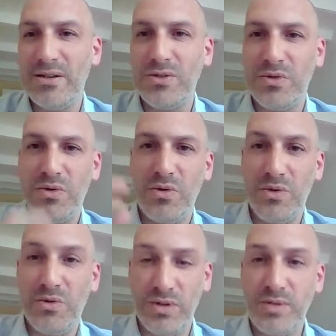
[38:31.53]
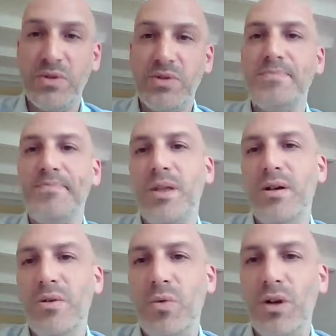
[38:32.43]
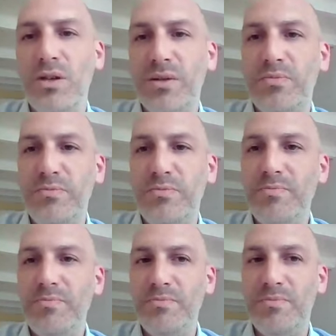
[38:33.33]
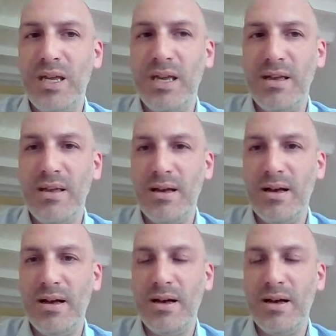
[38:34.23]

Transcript: so your response will not be